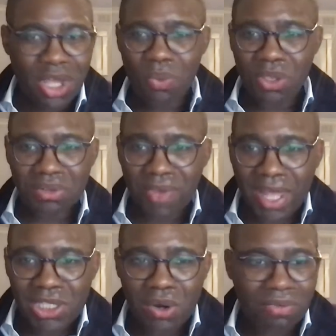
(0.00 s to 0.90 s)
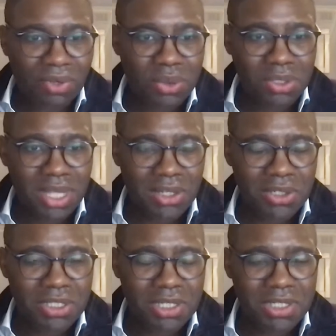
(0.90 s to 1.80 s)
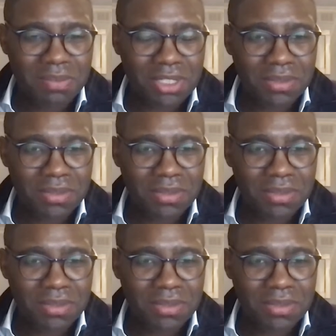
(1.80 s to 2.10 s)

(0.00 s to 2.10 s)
with advanced artificial intelligence systems.